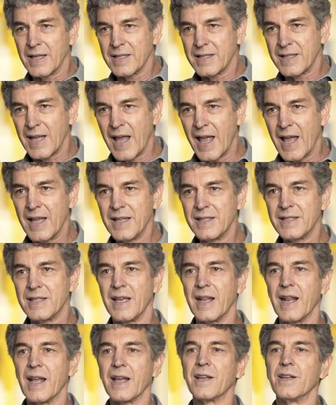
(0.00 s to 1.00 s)

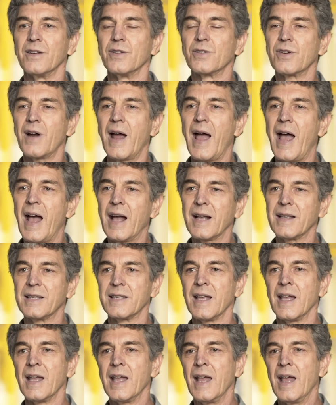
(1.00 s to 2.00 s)
extends and it contracts.